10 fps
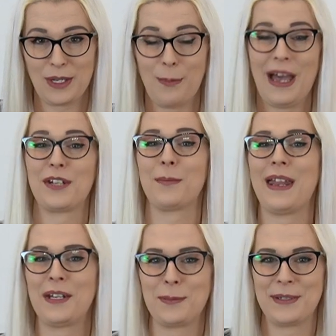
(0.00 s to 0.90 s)
your patch
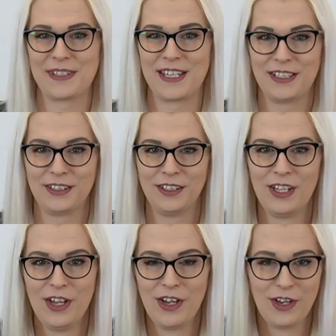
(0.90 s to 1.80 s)
management cycle?
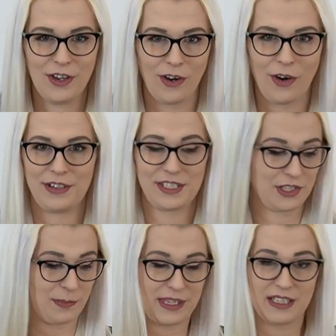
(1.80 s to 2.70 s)
Or is it
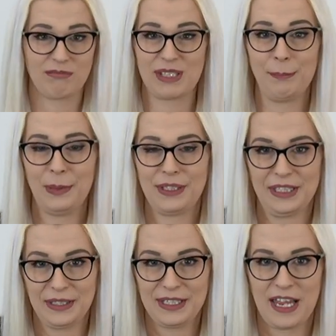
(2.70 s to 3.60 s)
something simple that
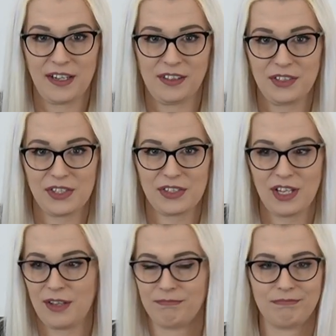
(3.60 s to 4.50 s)
you can handle, just
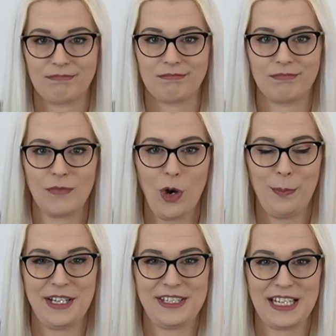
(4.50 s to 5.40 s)

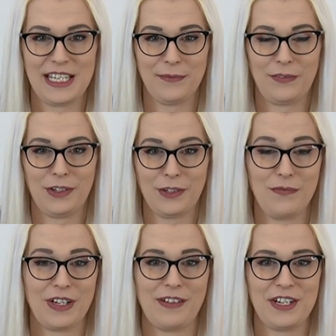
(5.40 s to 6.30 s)
open a ticket for a
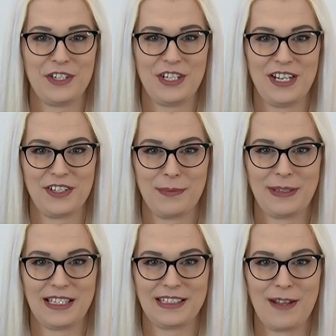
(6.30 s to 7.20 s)
configuration change,
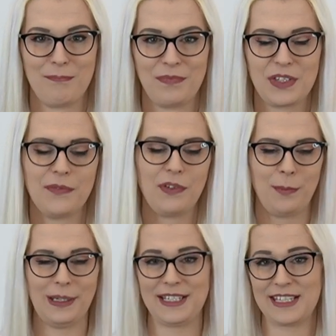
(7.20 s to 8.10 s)
something like that? So
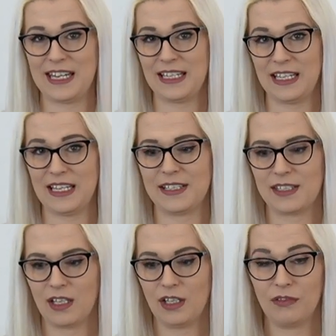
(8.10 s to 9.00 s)
vulnerability scanning
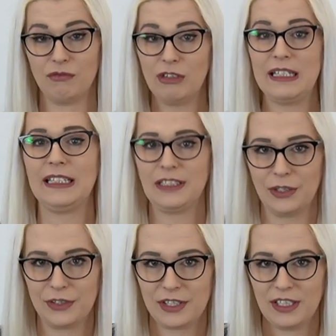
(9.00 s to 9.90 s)
is really
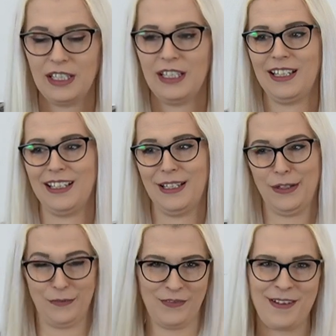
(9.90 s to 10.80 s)
good.
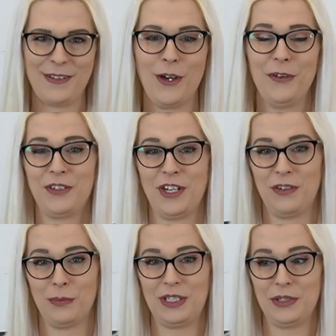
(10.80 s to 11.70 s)
Very often
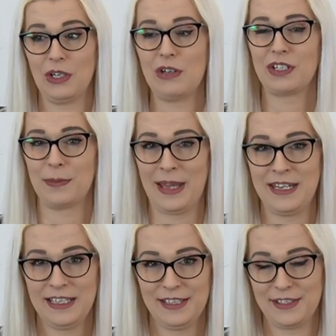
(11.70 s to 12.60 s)
when you talk to pen
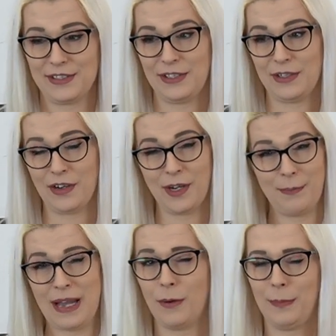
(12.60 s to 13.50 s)
testers or you talk
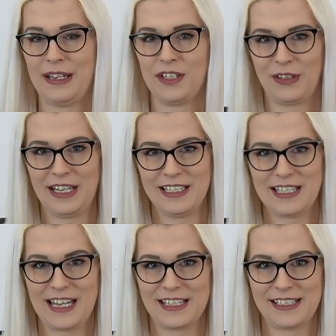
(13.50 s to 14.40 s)
about penetration
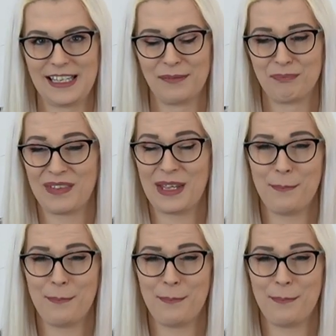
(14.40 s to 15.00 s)
testing, it